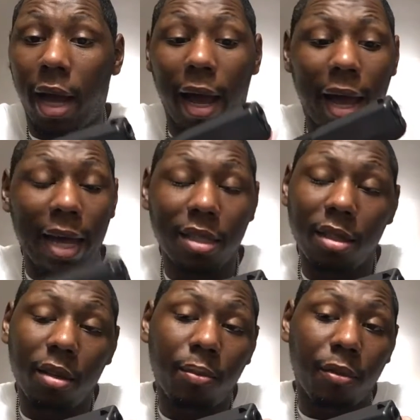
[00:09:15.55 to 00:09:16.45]
I asked
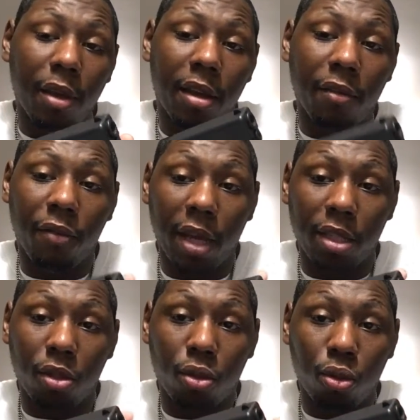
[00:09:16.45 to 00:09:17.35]
her in
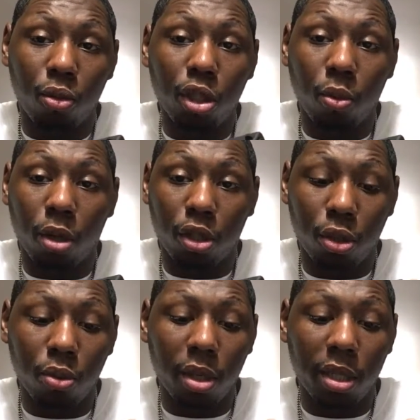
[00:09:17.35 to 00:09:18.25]
advance, do she want to
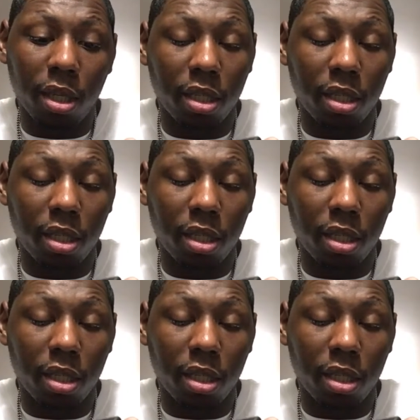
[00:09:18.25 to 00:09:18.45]
shoot this?